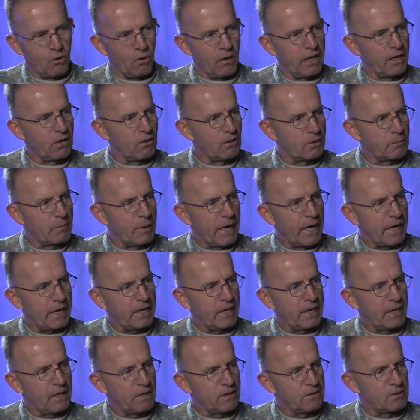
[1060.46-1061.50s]
no, I look
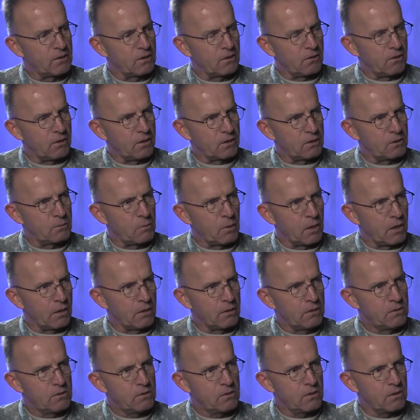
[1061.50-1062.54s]
back at it as a good
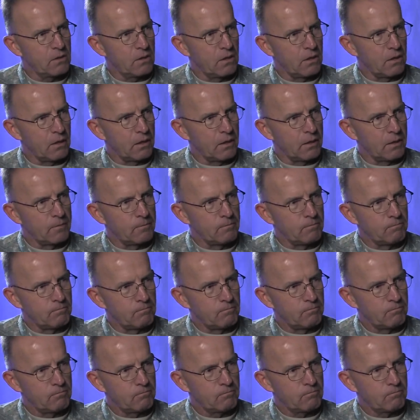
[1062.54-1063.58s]
experience.
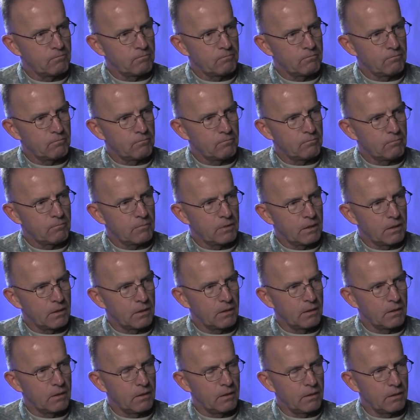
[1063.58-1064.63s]
Um,
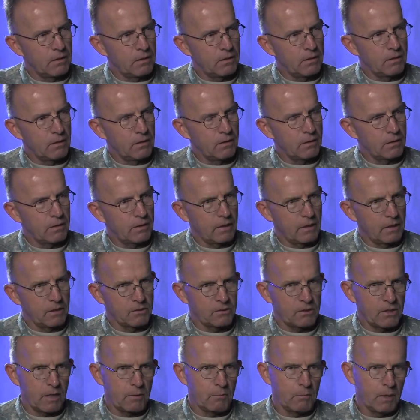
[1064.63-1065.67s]
uh, it uh, kind
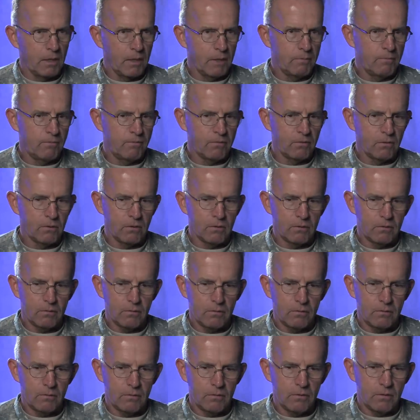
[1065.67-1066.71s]
of set me up for
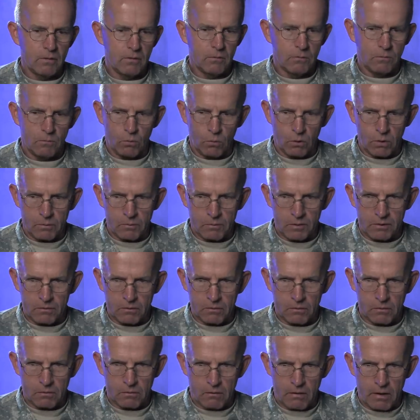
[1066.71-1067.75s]
the deployment
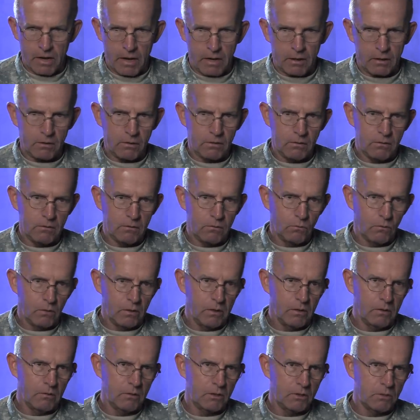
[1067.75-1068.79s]
to Iraq and
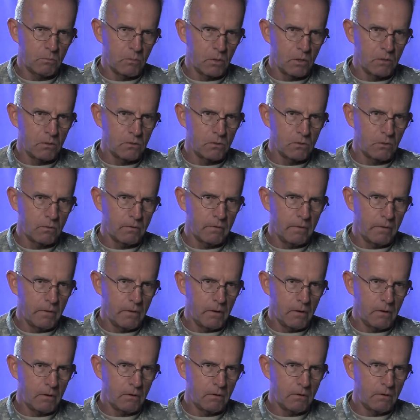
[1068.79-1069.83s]
what I experienced over
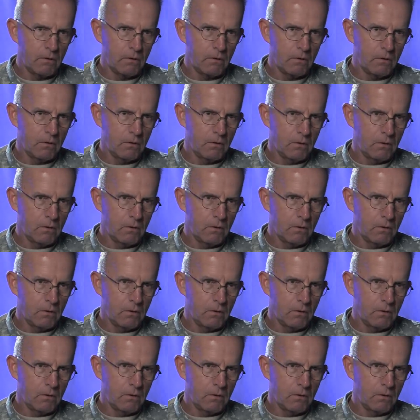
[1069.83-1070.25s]
there. And,